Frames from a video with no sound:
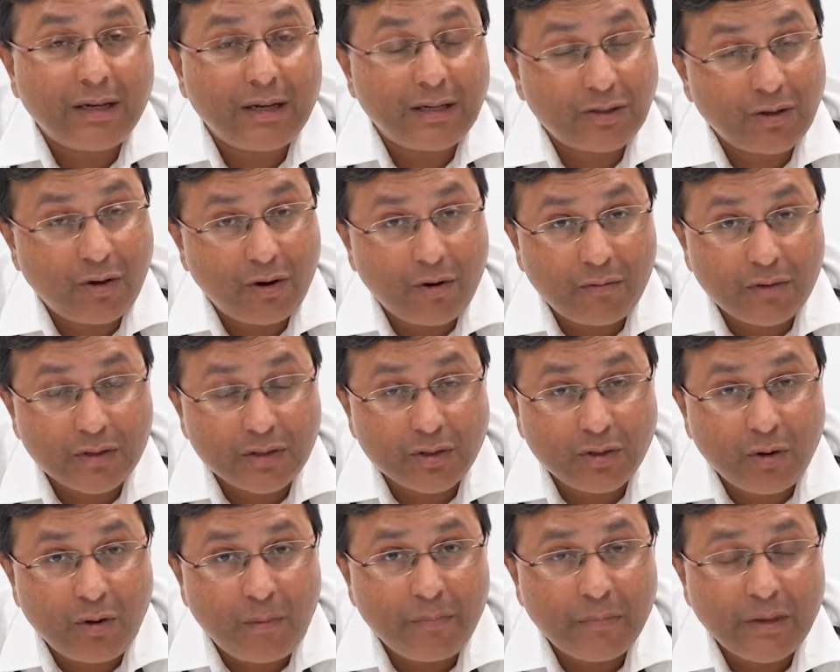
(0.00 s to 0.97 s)
As all of us
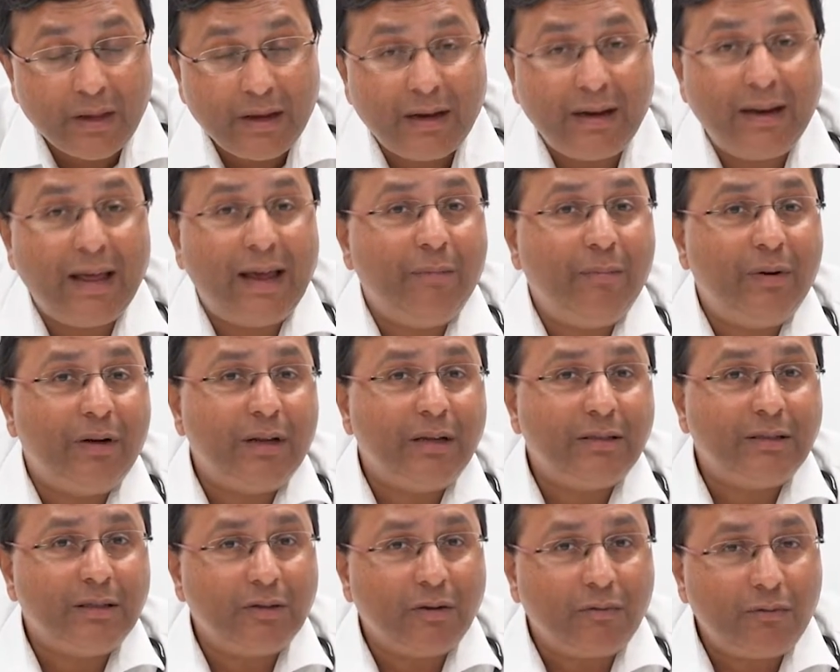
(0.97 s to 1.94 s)
know,
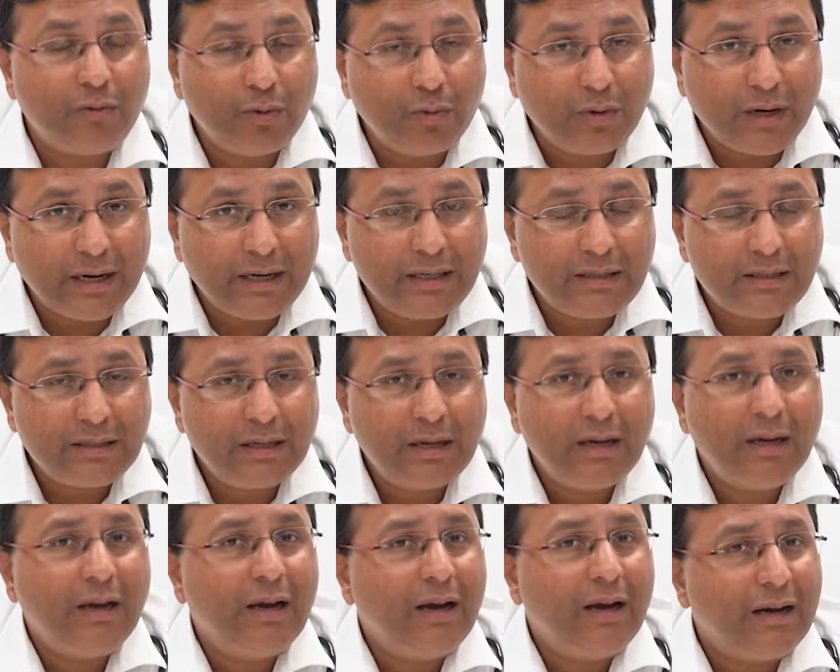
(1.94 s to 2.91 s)
diabetes is of two kinds,
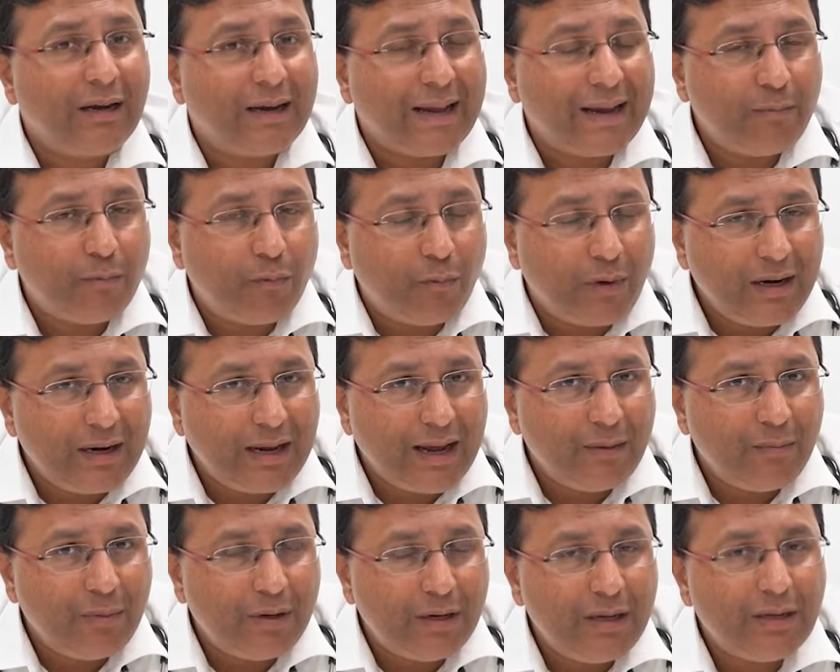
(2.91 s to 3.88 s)
type 1
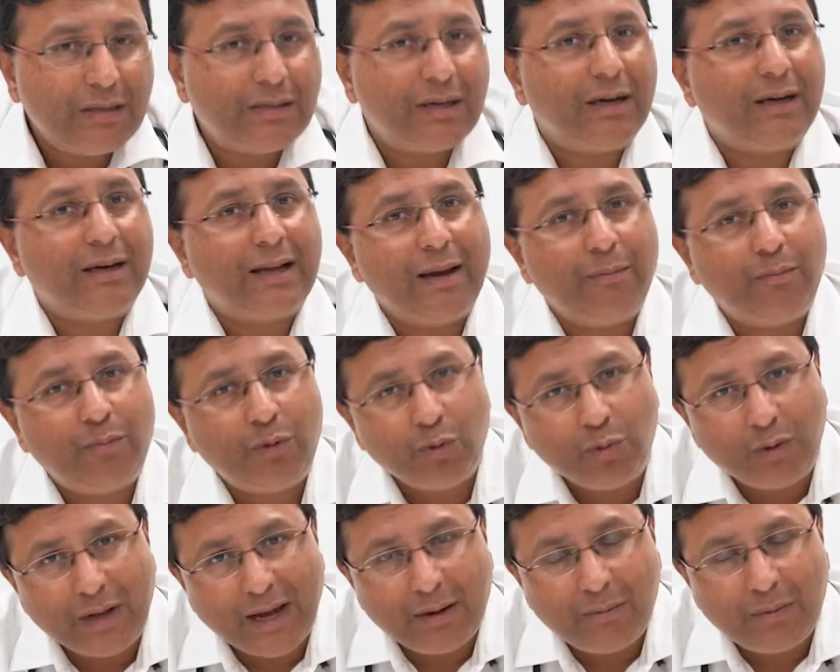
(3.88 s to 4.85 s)
diabetes and type
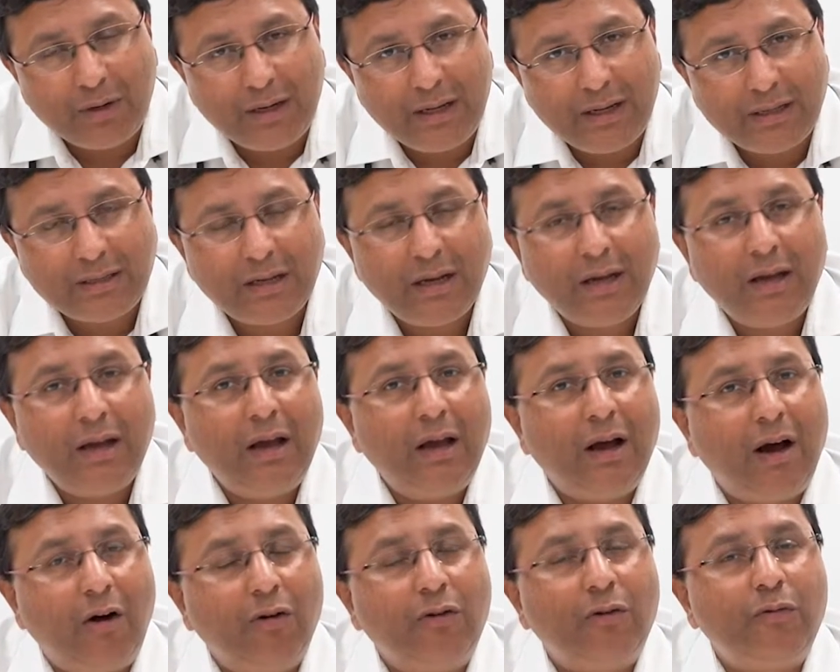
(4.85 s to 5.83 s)
2 diabetes,
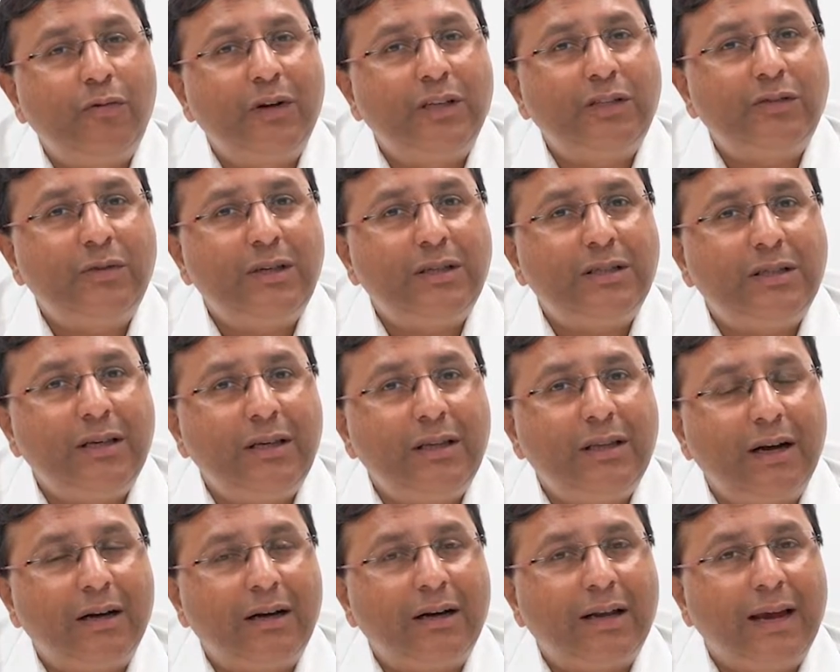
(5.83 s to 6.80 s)
out of which we see
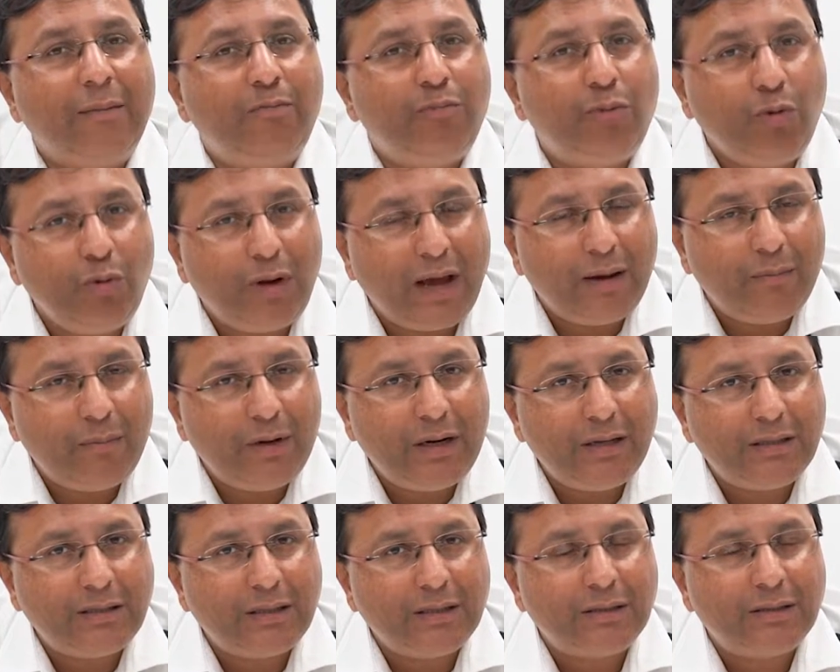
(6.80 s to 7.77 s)
that type 2
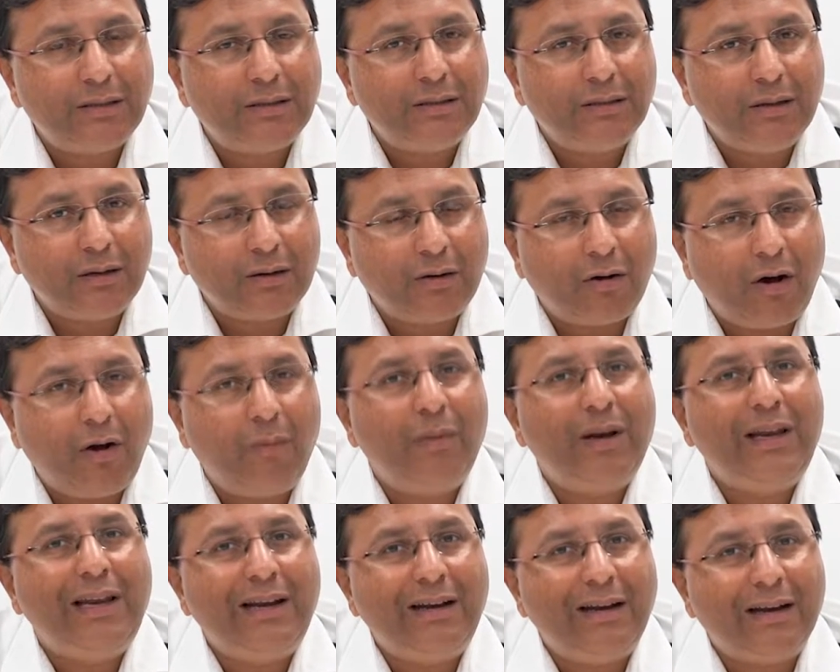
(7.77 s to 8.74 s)
diabetes is the
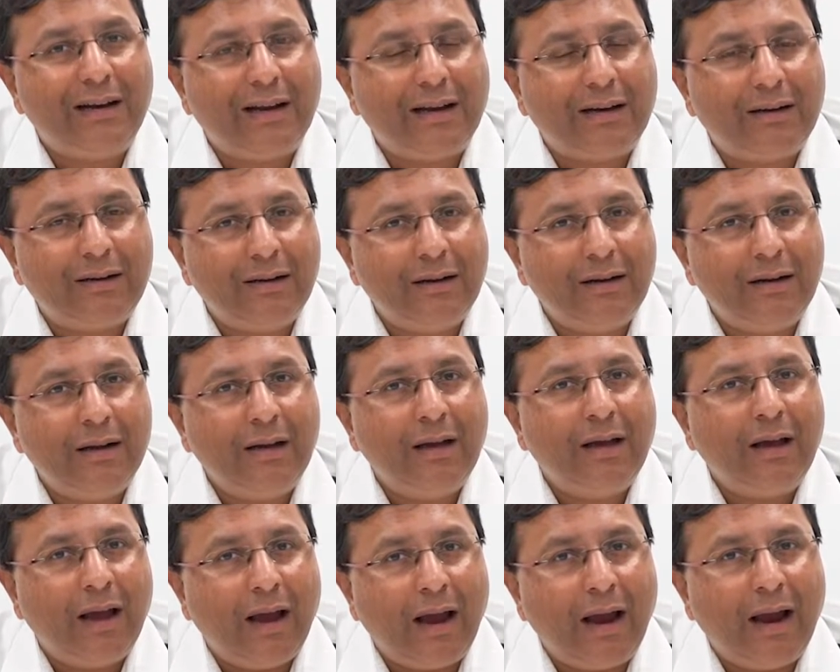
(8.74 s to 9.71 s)
commonly detected,
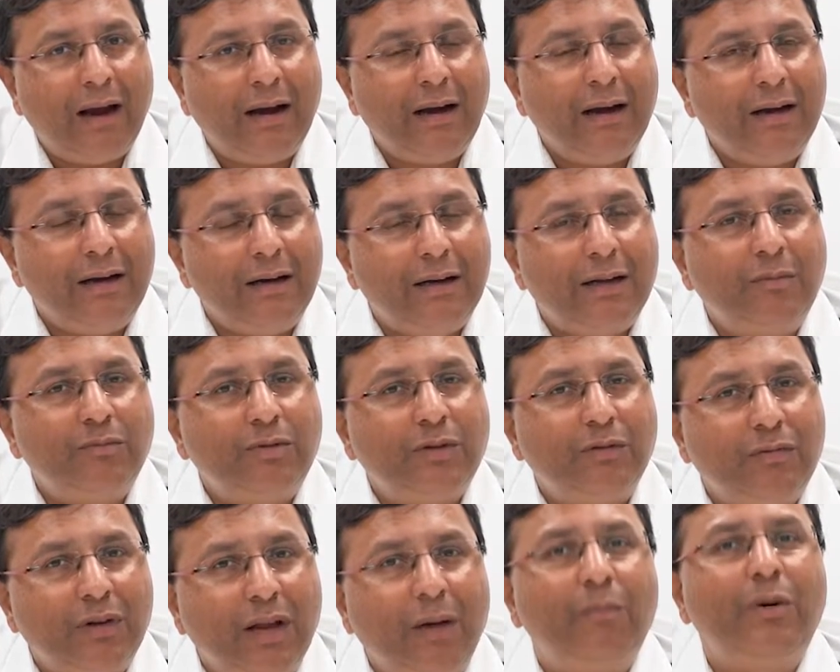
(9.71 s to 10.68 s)
and in terms
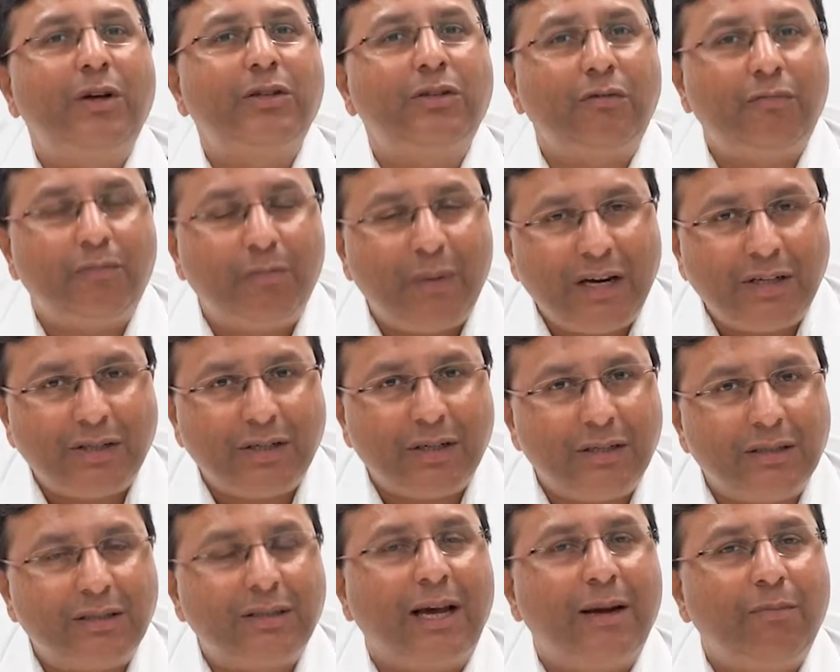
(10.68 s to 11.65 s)
of numbers of
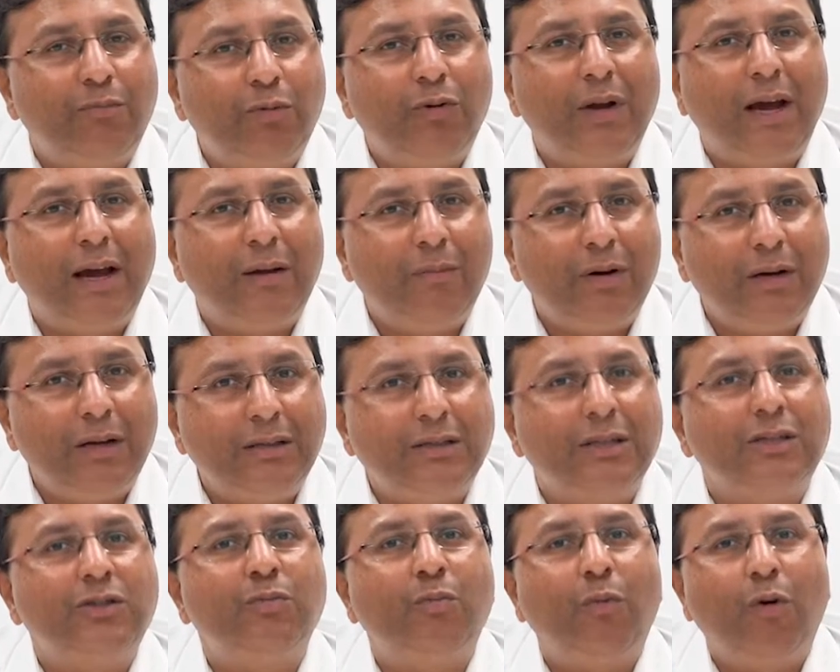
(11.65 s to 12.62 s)
patients, type 2 diabetes
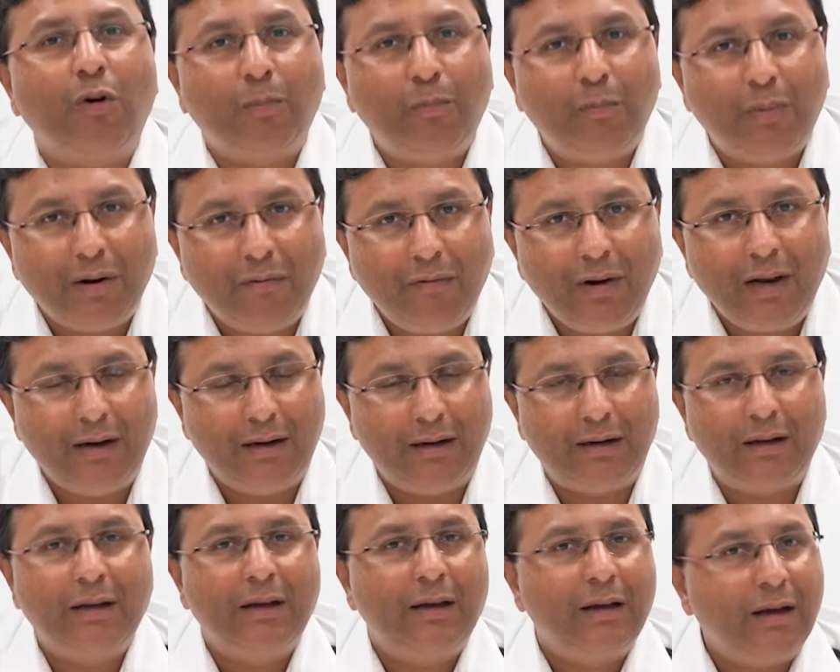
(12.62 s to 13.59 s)
is more
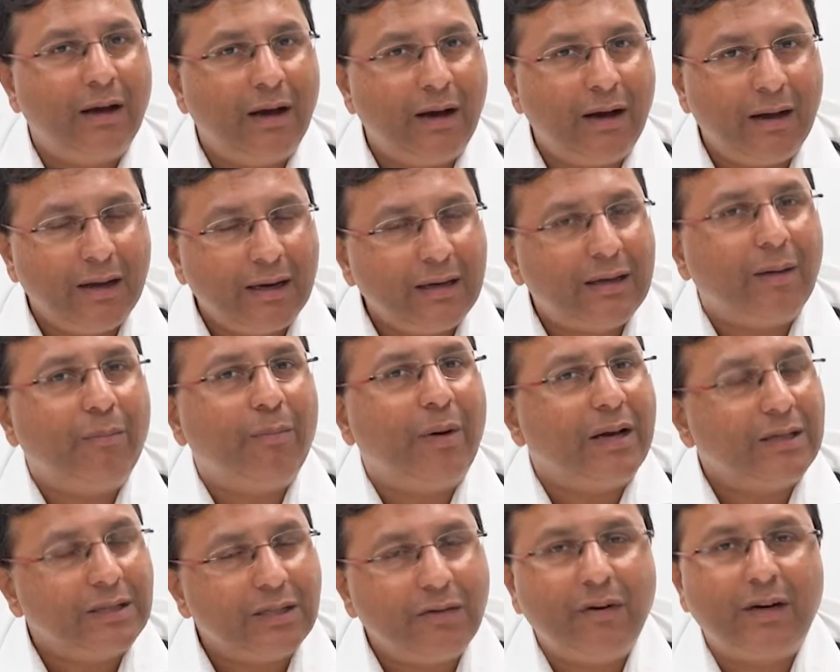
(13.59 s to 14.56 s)
prevalent in
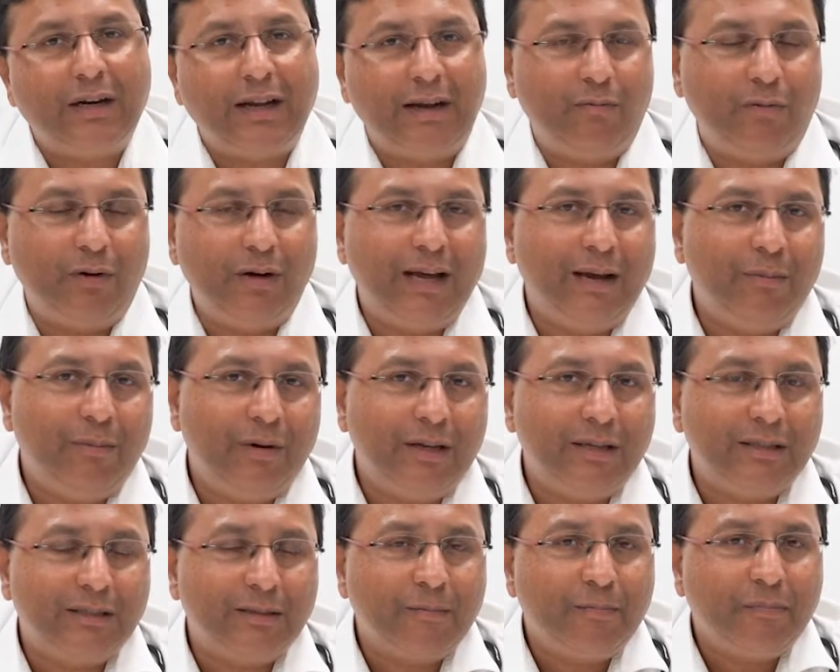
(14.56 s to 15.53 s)
comparison with type 1
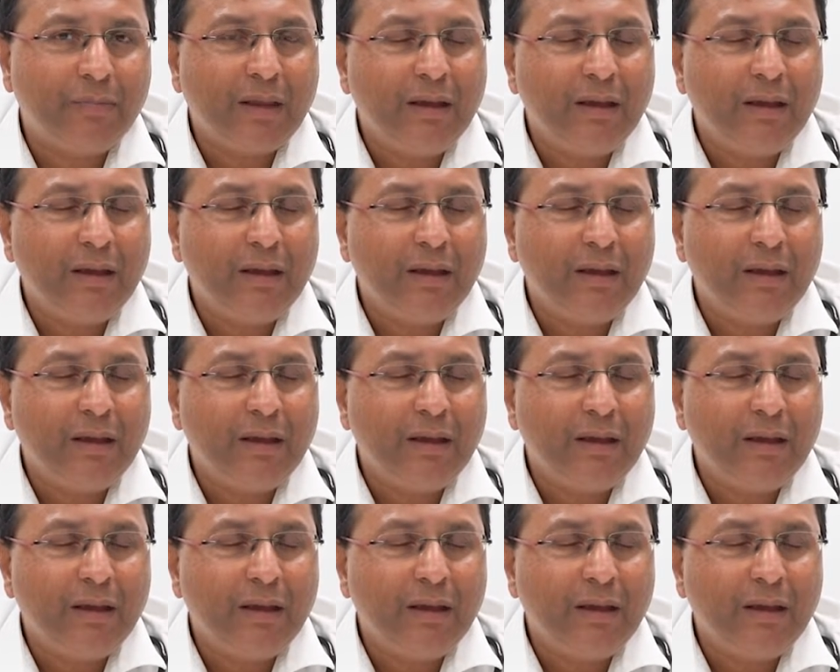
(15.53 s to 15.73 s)
diabetes.